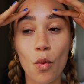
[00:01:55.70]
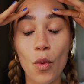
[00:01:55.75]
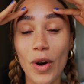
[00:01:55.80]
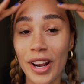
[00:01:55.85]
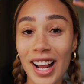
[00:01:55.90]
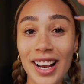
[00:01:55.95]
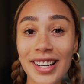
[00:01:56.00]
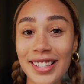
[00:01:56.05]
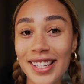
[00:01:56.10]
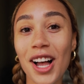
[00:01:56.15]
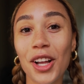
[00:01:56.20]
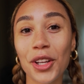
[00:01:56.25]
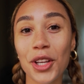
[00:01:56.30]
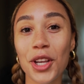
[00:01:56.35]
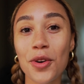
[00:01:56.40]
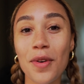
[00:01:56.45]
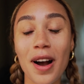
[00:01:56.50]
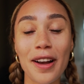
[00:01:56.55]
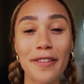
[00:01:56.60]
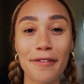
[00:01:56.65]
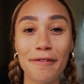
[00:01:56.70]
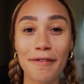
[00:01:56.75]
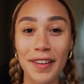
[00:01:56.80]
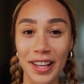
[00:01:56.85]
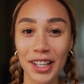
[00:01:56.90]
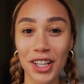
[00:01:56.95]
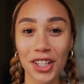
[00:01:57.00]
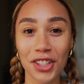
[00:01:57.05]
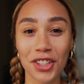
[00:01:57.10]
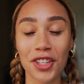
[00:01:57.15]
When I tell you I
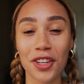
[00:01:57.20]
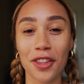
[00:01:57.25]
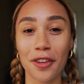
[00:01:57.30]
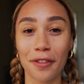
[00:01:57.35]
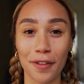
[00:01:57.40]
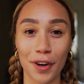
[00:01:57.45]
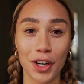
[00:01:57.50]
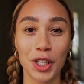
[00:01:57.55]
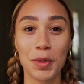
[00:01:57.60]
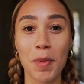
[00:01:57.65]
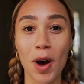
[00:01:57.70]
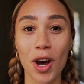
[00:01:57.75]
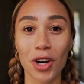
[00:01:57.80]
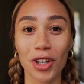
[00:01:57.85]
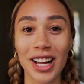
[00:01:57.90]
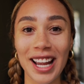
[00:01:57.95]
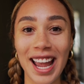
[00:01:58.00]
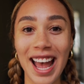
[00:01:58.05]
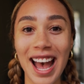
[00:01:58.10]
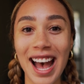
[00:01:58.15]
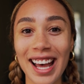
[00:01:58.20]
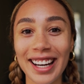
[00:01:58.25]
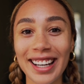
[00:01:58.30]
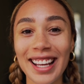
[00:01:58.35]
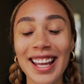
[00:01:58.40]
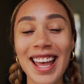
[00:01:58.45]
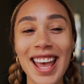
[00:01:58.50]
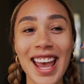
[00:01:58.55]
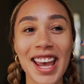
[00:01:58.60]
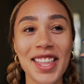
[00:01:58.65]
finished the first bottle I had
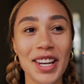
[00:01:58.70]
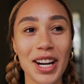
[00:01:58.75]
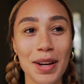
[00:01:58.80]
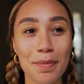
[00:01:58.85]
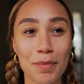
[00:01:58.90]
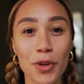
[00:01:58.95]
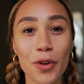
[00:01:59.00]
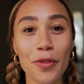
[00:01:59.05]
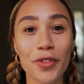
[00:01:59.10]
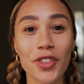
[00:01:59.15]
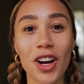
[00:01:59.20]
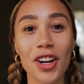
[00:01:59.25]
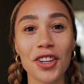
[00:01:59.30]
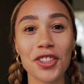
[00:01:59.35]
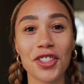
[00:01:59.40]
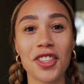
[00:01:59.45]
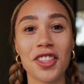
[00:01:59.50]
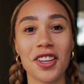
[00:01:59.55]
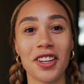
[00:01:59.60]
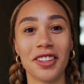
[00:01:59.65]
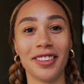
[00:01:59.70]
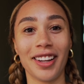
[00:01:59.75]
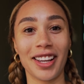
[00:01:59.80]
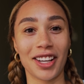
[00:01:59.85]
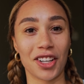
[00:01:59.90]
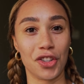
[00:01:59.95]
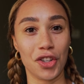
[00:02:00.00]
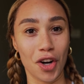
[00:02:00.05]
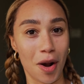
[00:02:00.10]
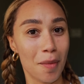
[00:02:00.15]
and then I moved on to the like
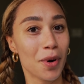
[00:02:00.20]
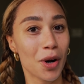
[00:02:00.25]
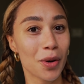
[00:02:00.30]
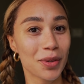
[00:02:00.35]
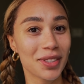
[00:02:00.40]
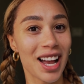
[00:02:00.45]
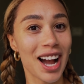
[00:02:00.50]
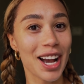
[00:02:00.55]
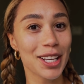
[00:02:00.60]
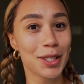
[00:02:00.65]
jumbo size